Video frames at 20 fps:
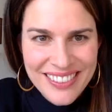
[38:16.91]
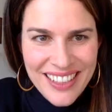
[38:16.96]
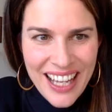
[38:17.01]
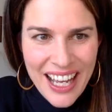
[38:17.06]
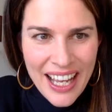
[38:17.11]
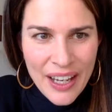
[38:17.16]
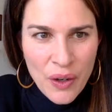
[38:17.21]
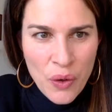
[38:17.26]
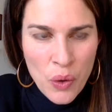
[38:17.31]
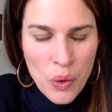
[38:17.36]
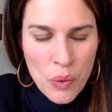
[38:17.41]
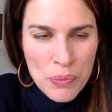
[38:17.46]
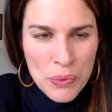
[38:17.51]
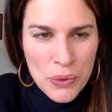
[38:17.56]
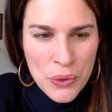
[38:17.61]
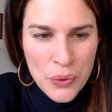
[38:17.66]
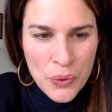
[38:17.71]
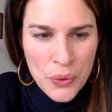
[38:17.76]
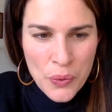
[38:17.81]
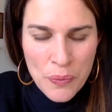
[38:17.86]
I hope
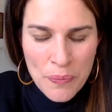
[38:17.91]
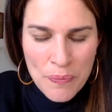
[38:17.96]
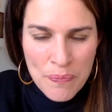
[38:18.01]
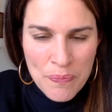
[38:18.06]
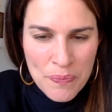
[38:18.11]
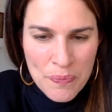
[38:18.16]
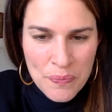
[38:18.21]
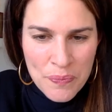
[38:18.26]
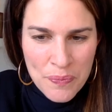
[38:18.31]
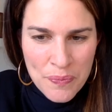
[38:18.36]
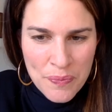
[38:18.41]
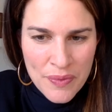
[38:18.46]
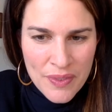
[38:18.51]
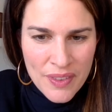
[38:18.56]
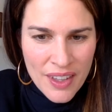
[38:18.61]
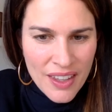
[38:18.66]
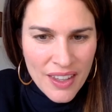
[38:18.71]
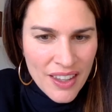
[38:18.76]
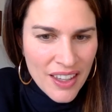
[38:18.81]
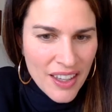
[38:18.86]
you
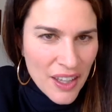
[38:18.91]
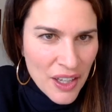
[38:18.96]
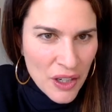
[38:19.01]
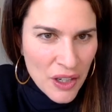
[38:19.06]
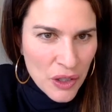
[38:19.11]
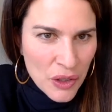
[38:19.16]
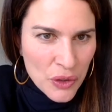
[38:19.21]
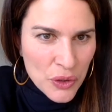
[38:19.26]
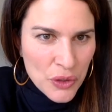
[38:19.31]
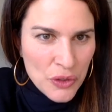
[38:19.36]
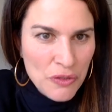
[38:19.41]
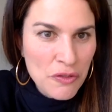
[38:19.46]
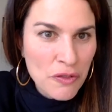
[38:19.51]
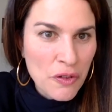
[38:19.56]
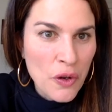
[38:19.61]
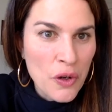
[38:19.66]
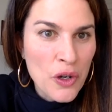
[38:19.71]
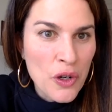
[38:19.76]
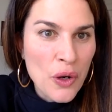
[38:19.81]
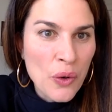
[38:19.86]
could
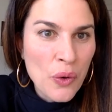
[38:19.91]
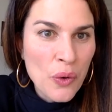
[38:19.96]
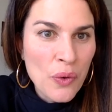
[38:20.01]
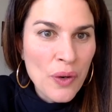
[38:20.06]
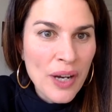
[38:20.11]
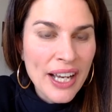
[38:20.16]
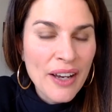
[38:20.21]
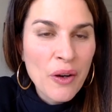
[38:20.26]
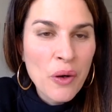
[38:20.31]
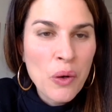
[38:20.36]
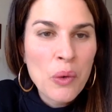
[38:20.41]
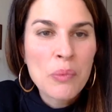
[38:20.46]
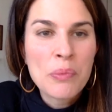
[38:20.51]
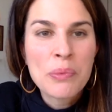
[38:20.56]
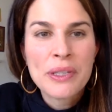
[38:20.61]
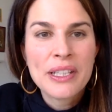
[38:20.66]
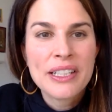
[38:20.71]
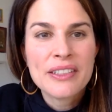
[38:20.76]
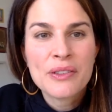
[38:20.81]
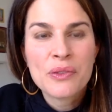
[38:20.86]
follow. I hope
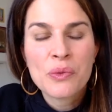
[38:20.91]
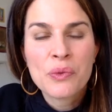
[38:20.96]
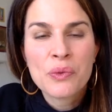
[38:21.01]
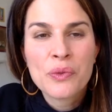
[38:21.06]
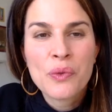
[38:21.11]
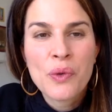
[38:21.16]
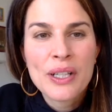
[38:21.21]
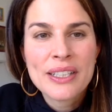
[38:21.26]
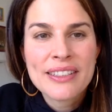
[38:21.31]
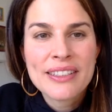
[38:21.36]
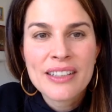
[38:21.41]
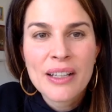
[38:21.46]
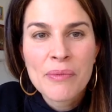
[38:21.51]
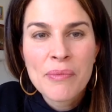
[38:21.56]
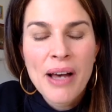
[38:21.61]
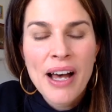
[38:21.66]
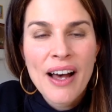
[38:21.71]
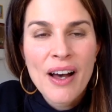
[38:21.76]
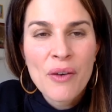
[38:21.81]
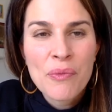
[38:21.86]
this was
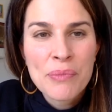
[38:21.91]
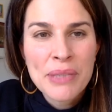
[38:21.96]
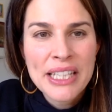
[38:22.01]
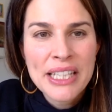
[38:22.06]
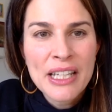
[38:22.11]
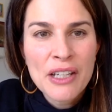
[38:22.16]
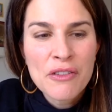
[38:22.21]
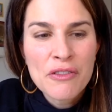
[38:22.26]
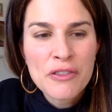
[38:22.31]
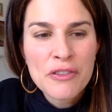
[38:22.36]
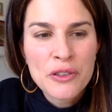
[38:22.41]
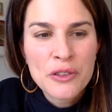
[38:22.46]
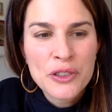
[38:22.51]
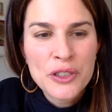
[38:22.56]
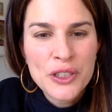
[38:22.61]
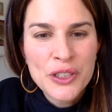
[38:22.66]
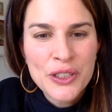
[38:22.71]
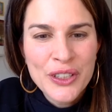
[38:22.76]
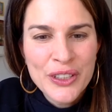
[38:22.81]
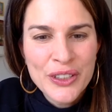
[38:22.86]
somehow meaningful
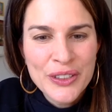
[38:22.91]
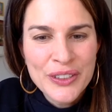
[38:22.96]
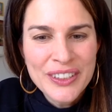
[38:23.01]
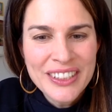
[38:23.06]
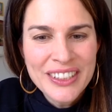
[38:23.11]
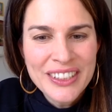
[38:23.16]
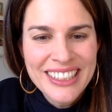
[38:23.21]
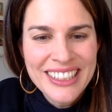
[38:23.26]
to you.